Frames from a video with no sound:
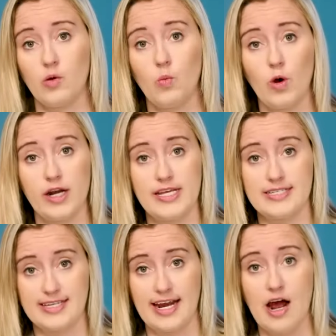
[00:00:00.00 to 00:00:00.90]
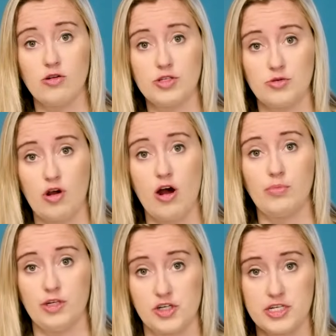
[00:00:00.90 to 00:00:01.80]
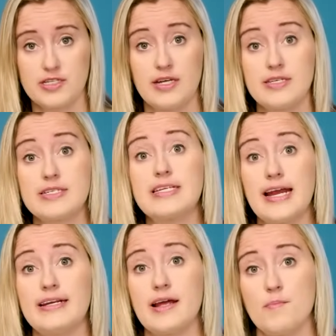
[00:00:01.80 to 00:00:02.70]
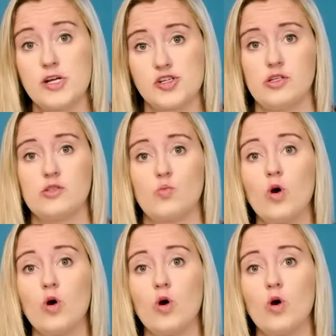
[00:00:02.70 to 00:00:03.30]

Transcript: what he set out to accomplish, his stated ambitions?